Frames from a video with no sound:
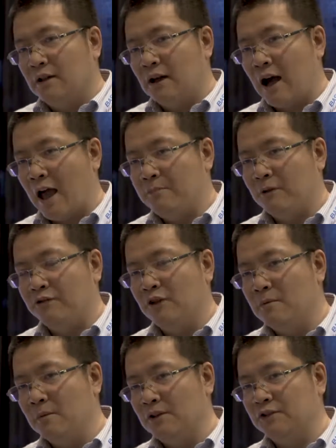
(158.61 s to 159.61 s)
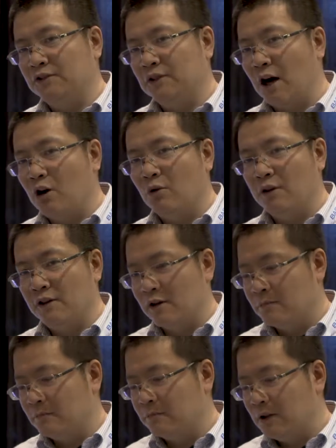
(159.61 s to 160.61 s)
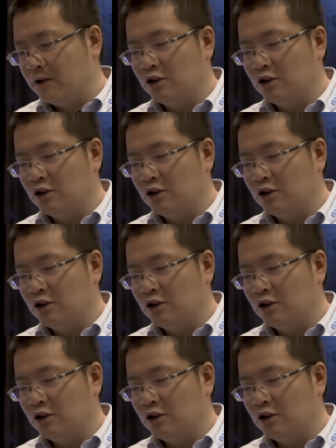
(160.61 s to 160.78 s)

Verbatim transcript: high performance algorithm,